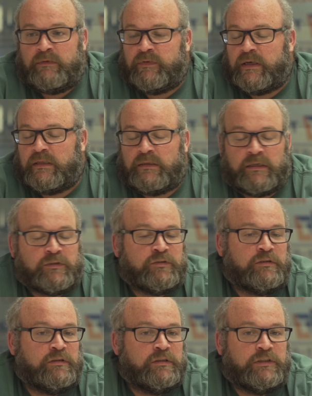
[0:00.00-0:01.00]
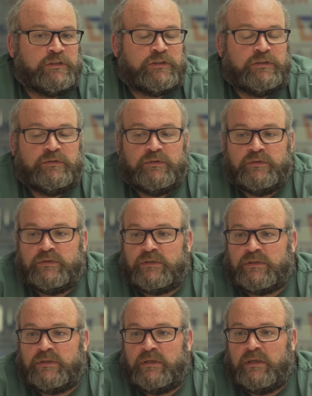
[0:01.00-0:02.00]
They've had electrical
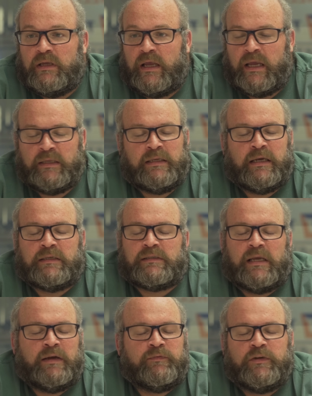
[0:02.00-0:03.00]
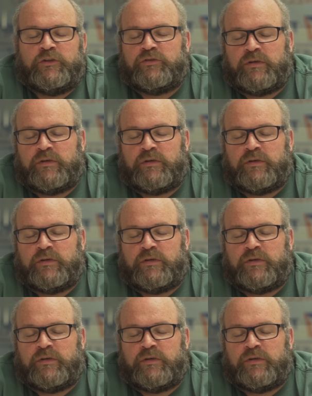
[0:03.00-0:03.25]
issues, and yes, every